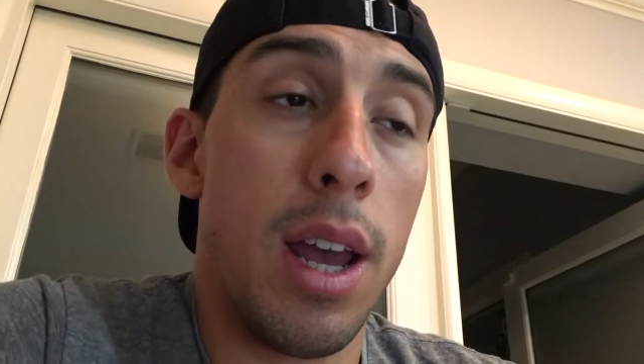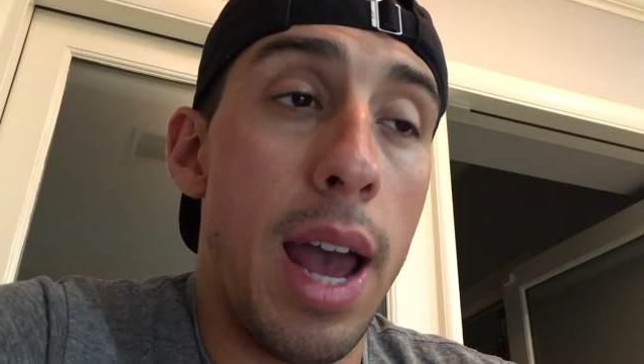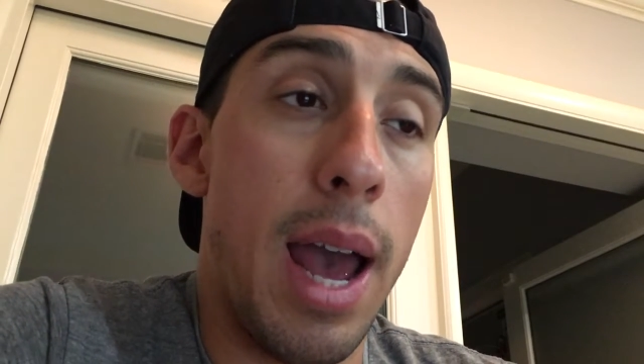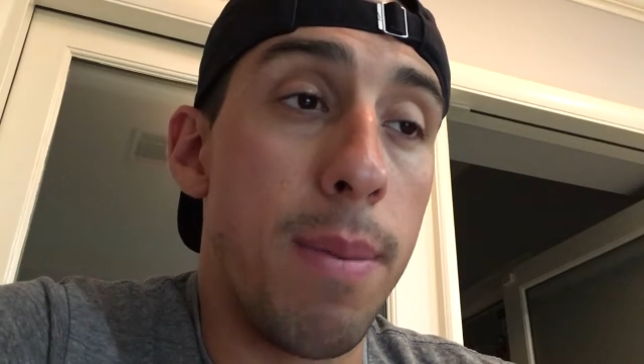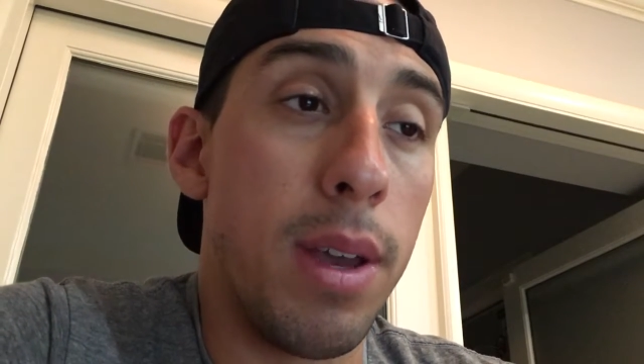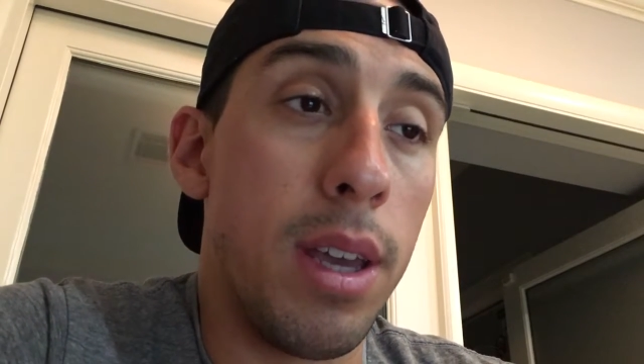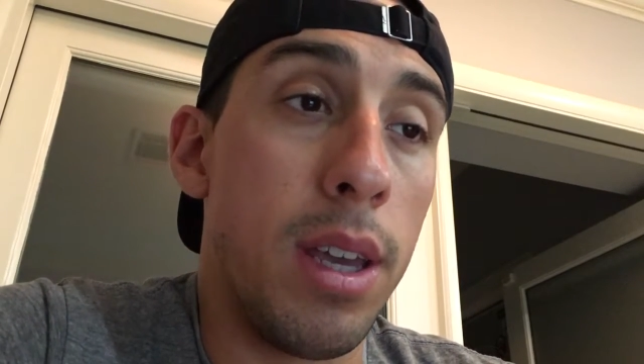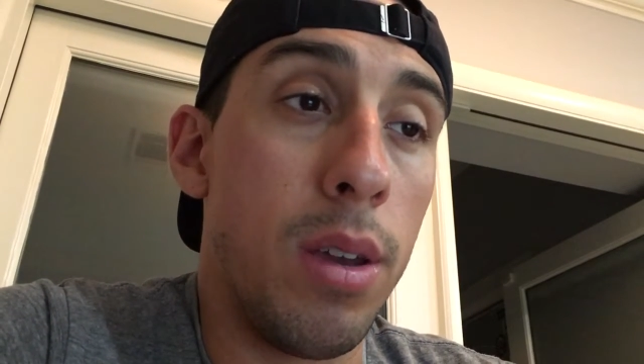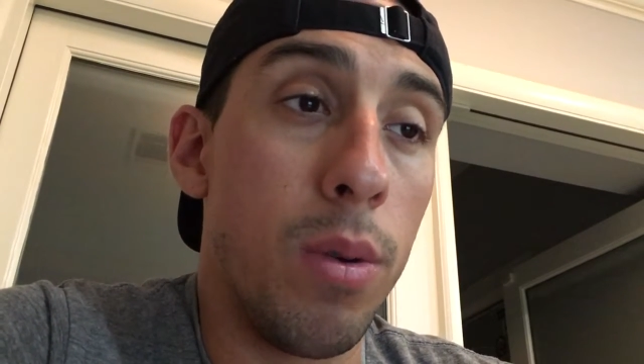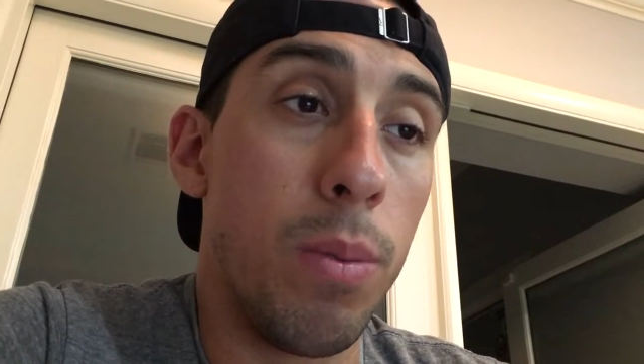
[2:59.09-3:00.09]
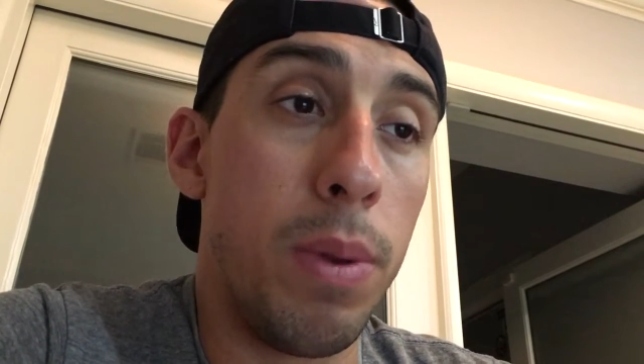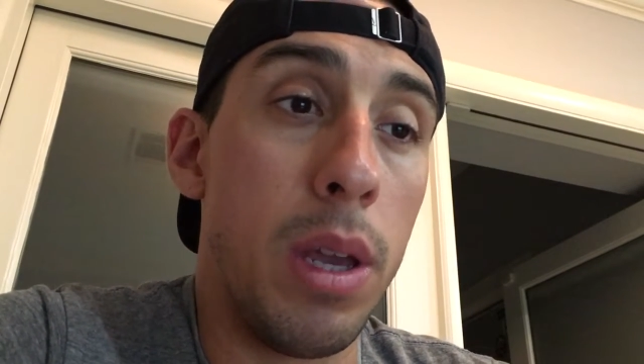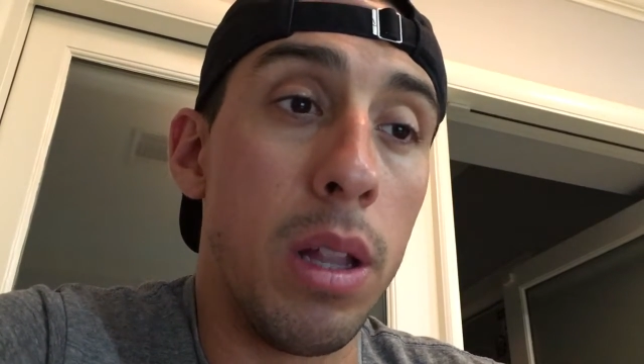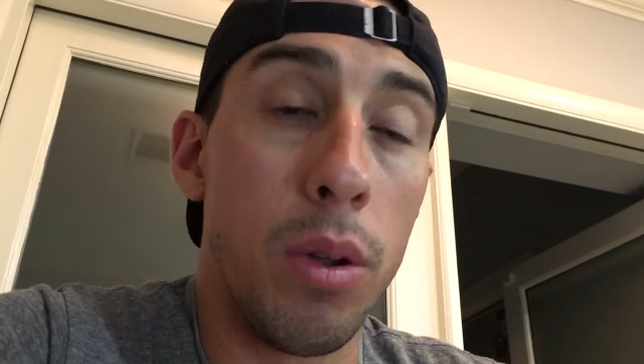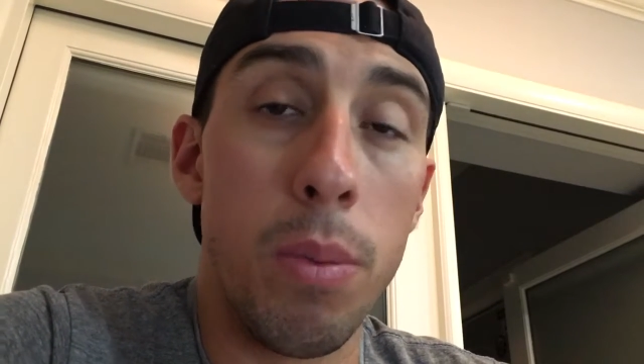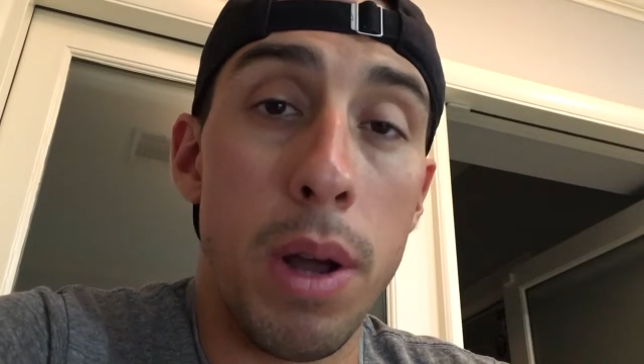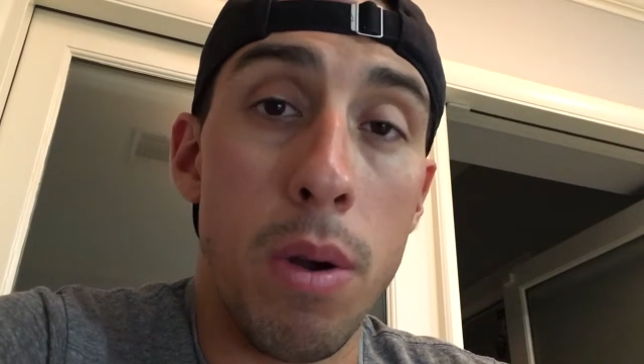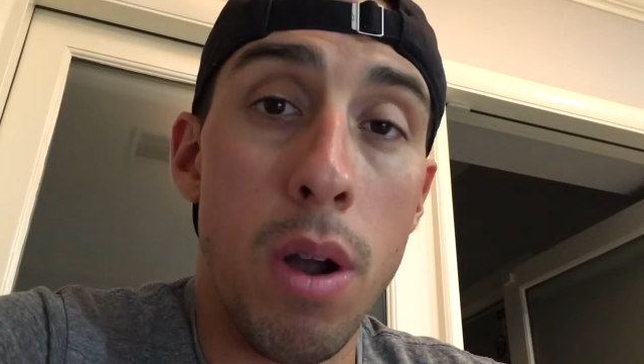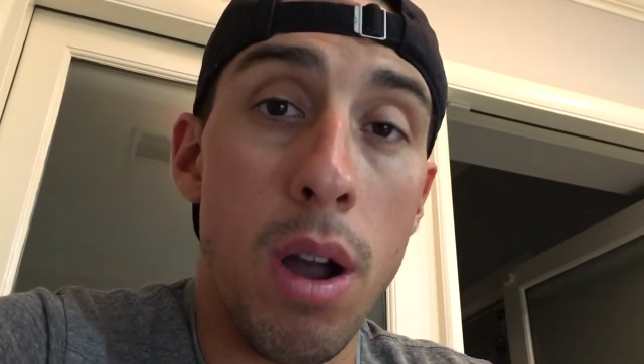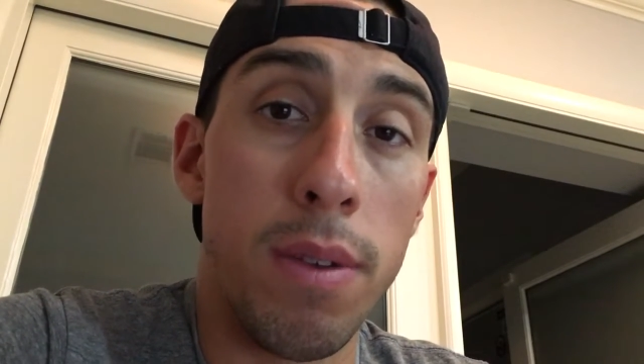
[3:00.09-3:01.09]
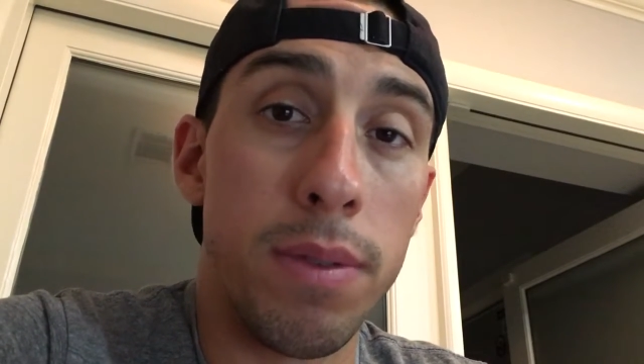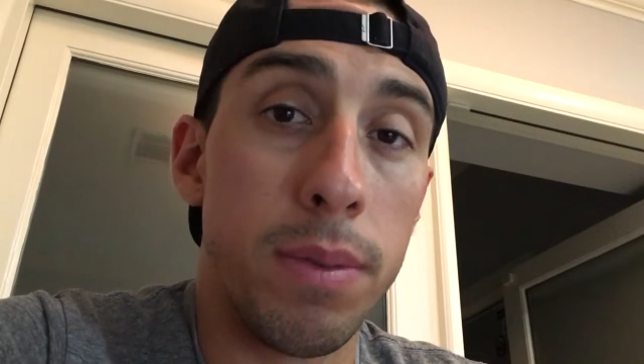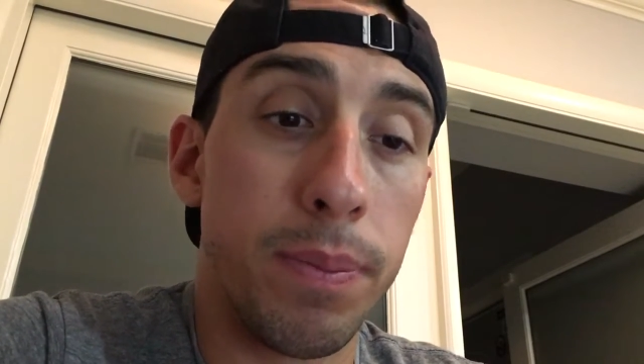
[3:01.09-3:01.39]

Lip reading: habit he'll be a little better off.